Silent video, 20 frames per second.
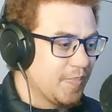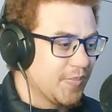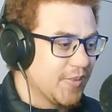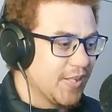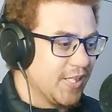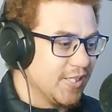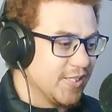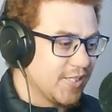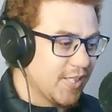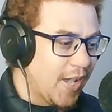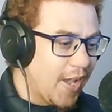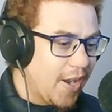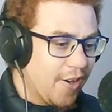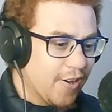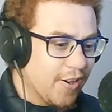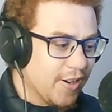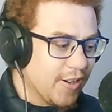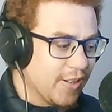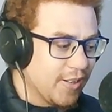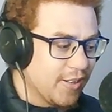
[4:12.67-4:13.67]
is
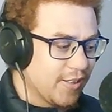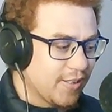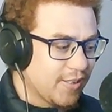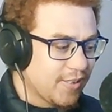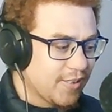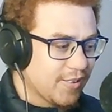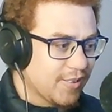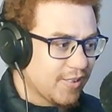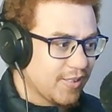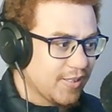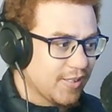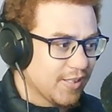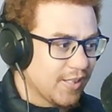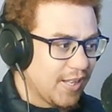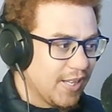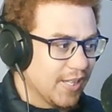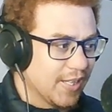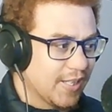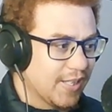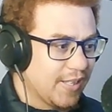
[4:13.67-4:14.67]
Eren.
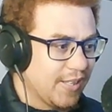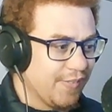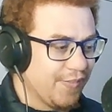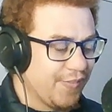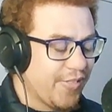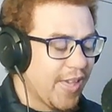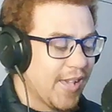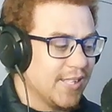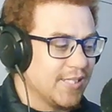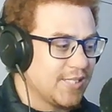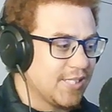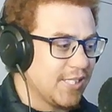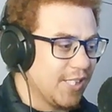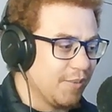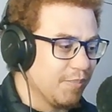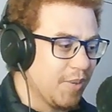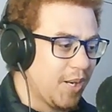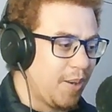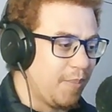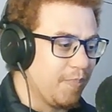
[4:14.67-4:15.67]
Like, if they
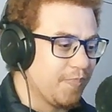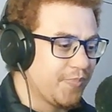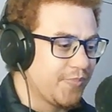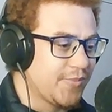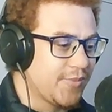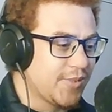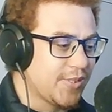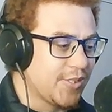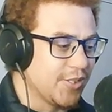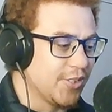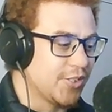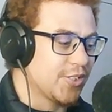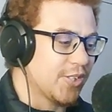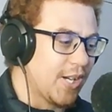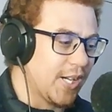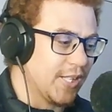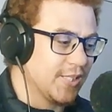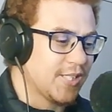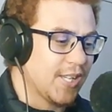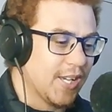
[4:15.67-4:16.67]
team up to
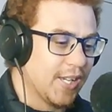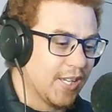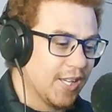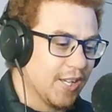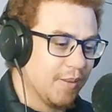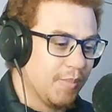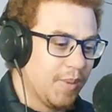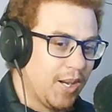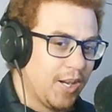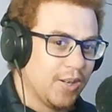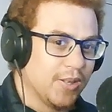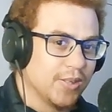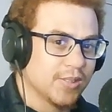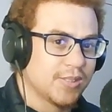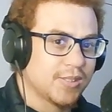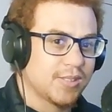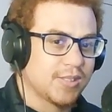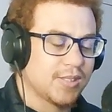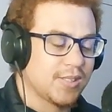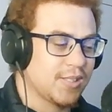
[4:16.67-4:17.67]
try take him out,
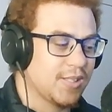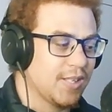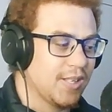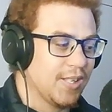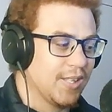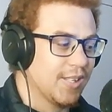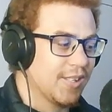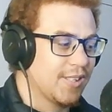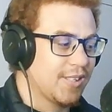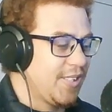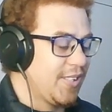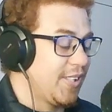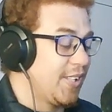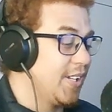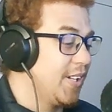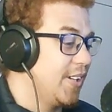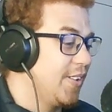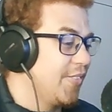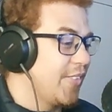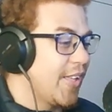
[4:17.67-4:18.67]
like,
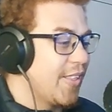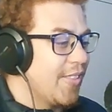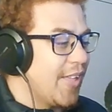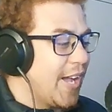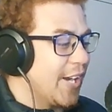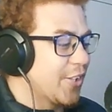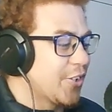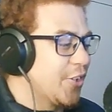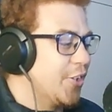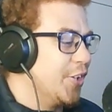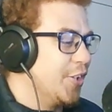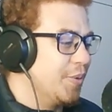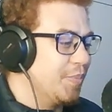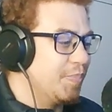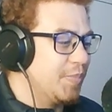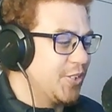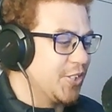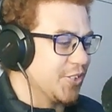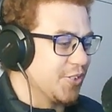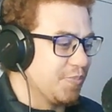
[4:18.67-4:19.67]
yeah, then that could
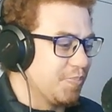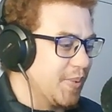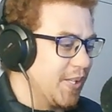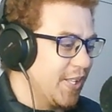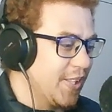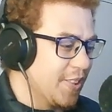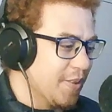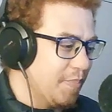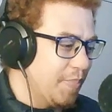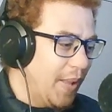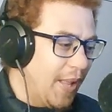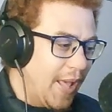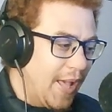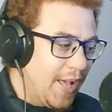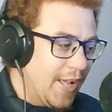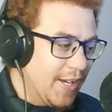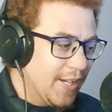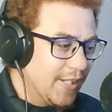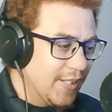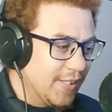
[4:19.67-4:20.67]
just be the
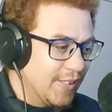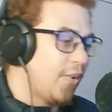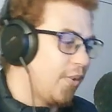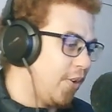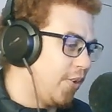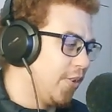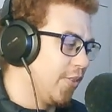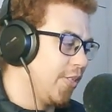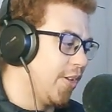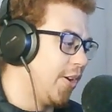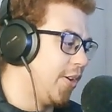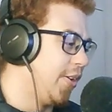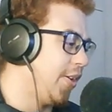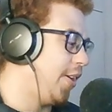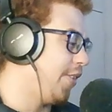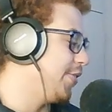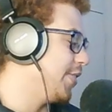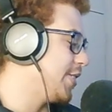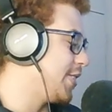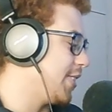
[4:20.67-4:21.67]
plan. Although,
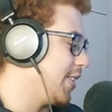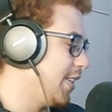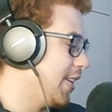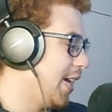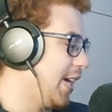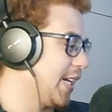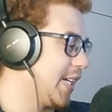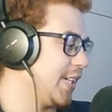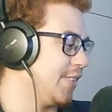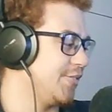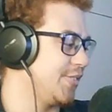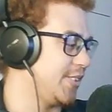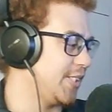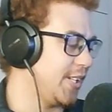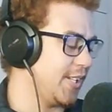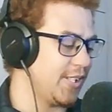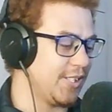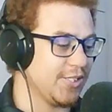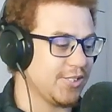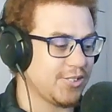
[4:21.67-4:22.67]
obviously, like I've
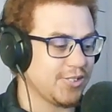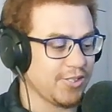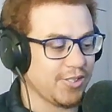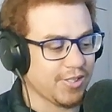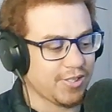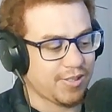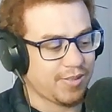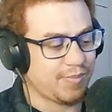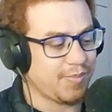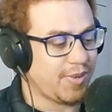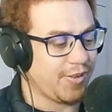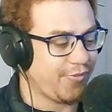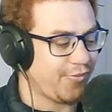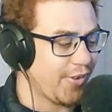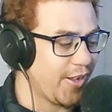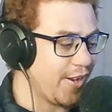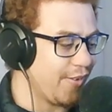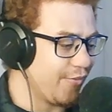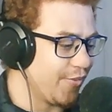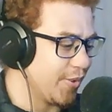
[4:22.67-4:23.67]
said, it's not my
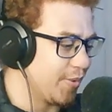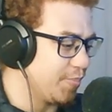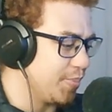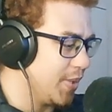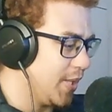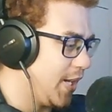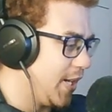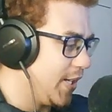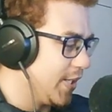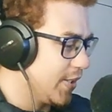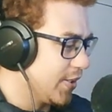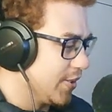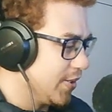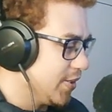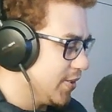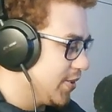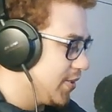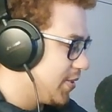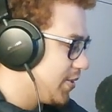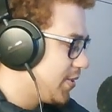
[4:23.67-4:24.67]
favorite plan
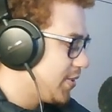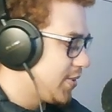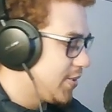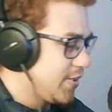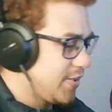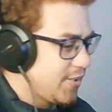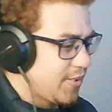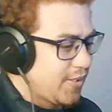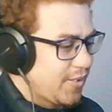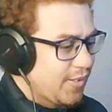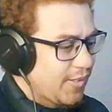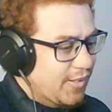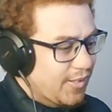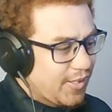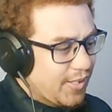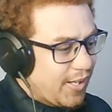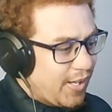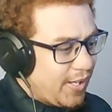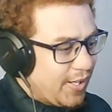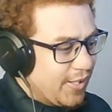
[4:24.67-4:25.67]
because
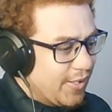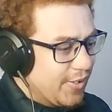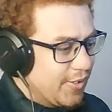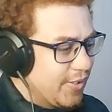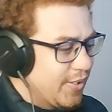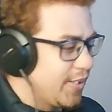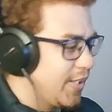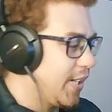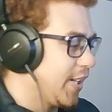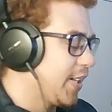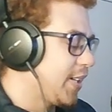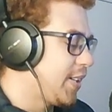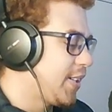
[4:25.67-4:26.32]
I didn't, like,